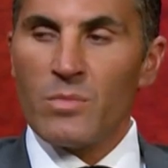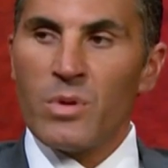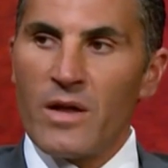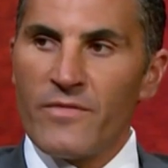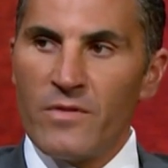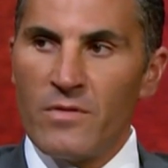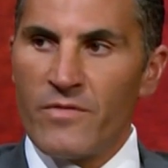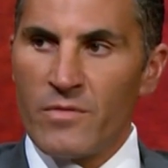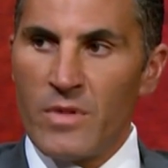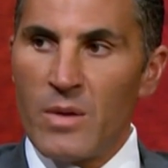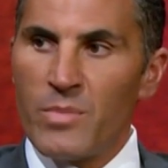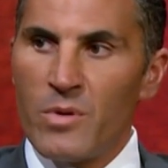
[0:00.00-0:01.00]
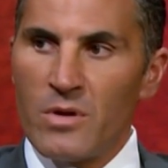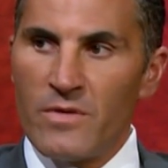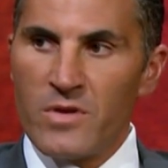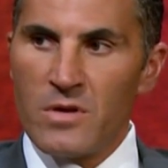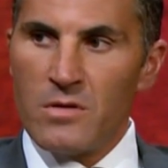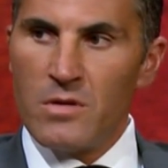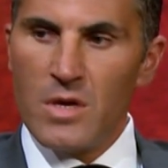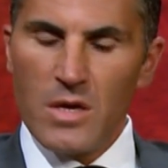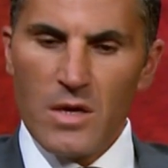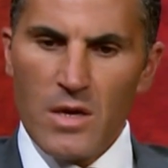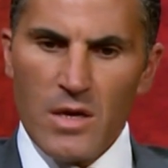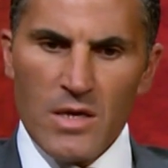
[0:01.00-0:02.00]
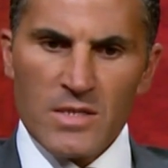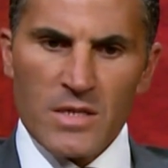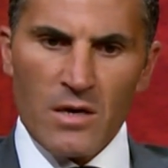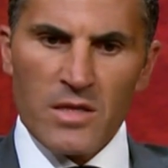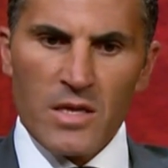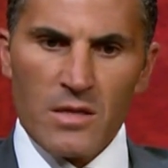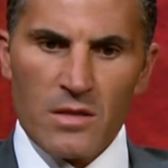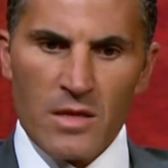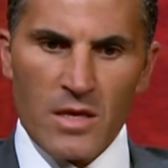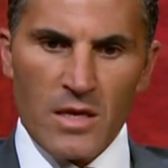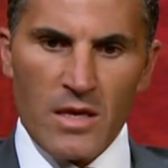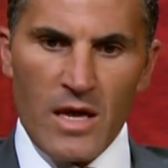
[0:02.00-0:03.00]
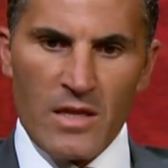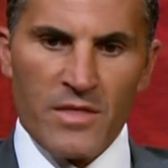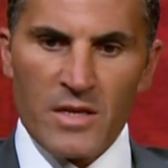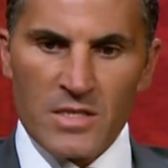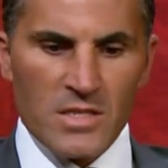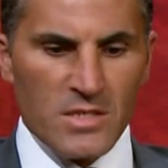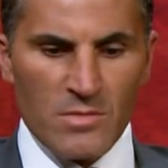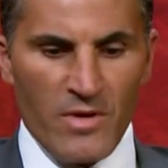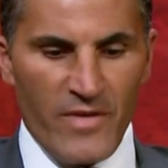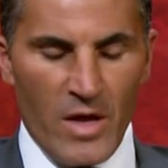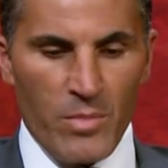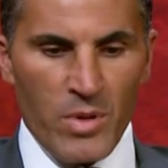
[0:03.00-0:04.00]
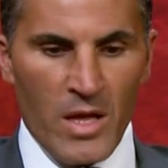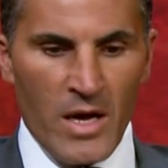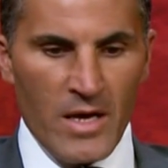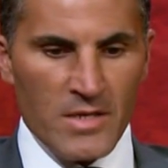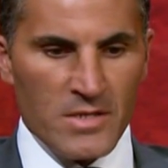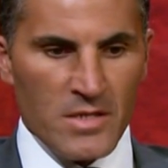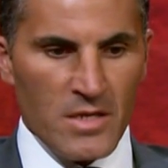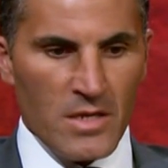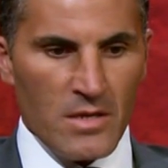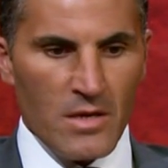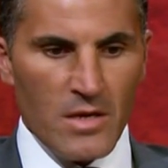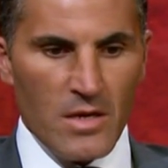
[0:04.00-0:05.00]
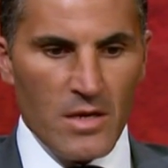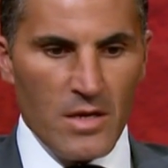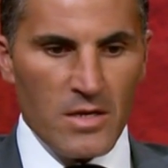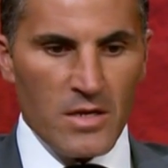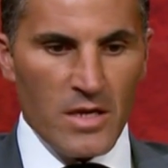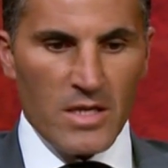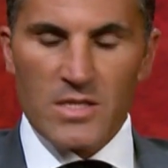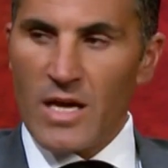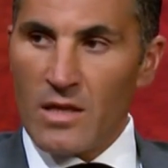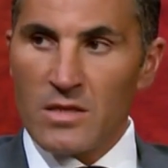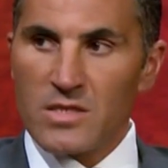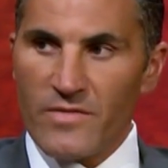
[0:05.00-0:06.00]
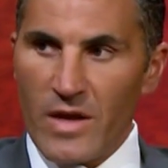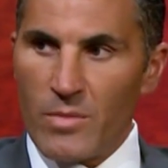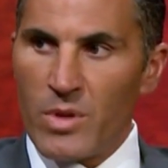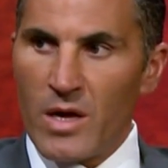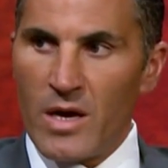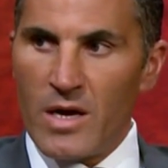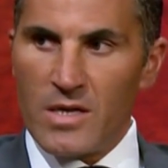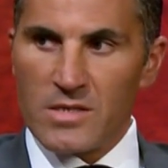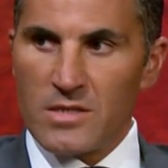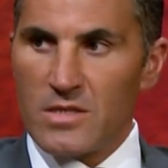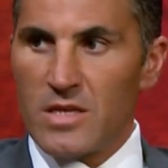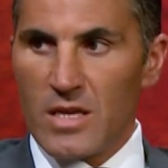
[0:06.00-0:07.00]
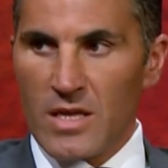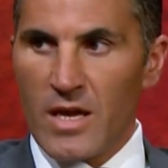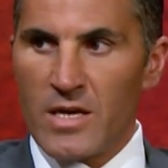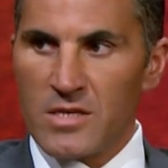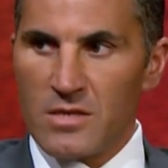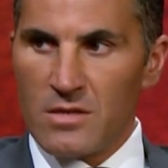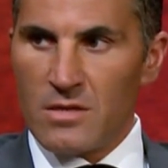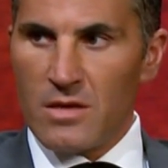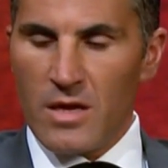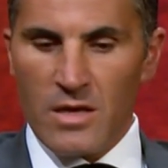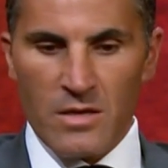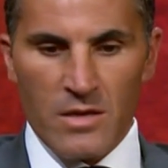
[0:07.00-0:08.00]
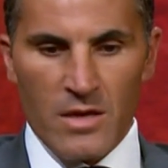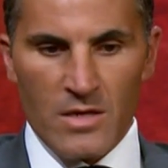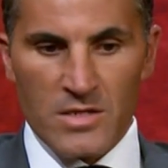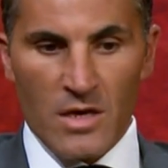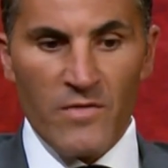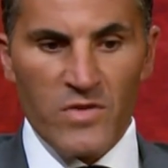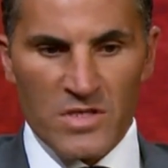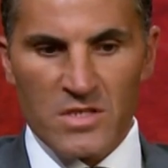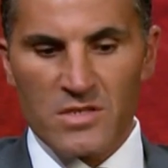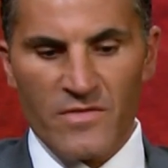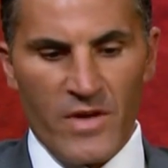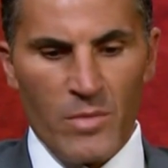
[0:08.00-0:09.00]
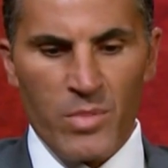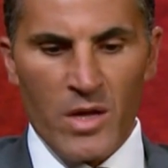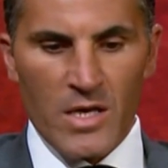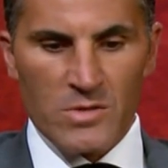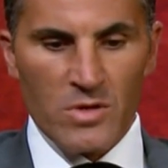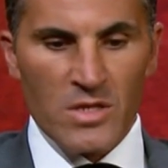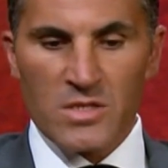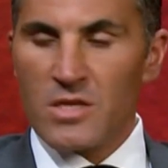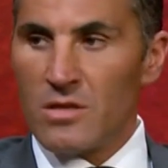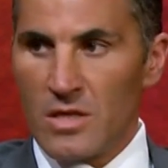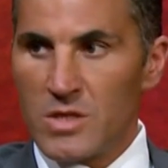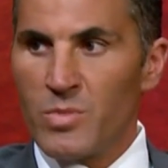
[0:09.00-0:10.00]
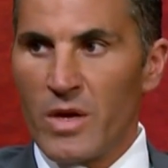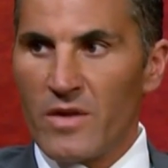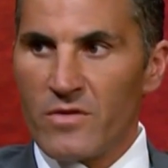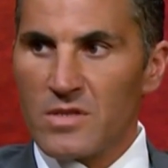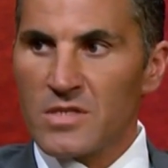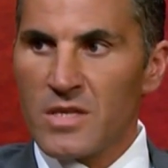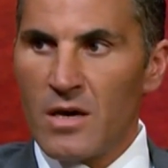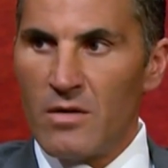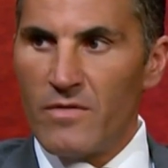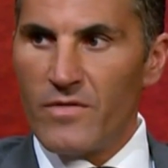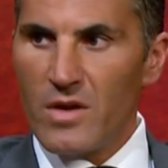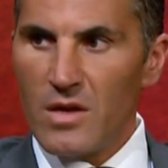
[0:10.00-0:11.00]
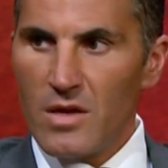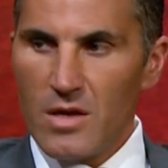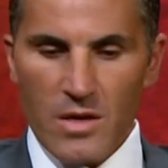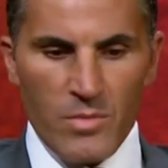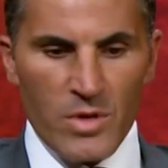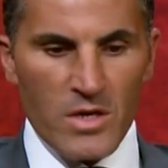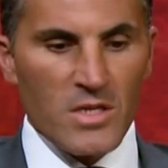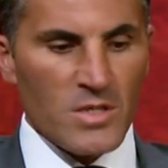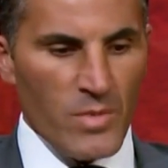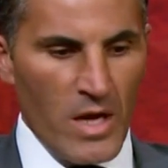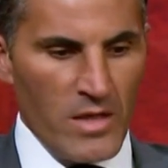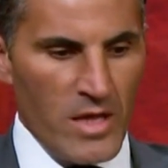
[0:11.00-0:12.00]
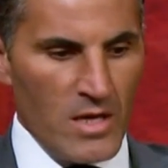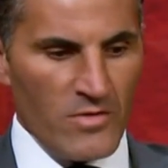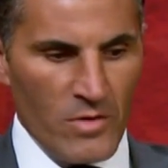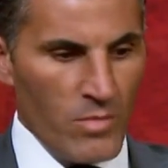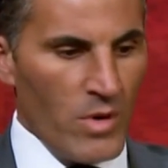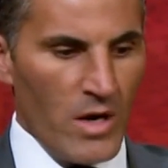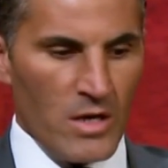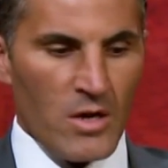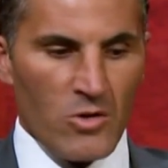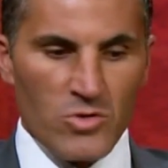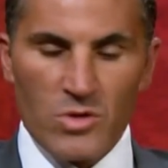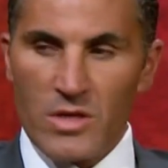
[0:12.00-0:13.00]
platform from that point of view. So I think the athleticism of our players, the unique talents of our players and the dedication and selflessness of our players will continually speak for itself. But it is about that sort of bicultural